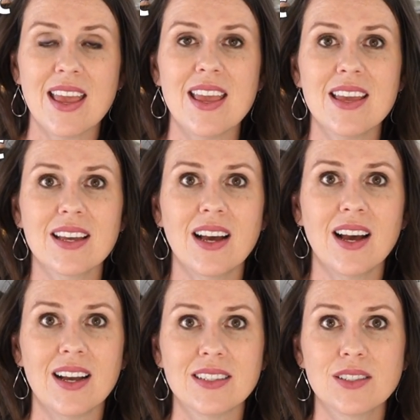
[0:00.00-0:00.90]
It
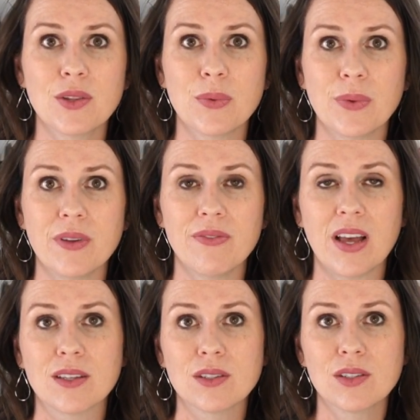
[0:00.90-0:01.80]
cuts through the
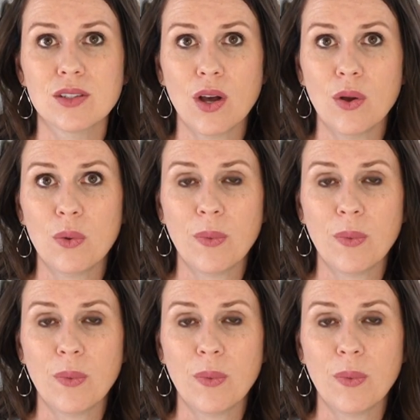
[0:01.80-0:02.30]
felt so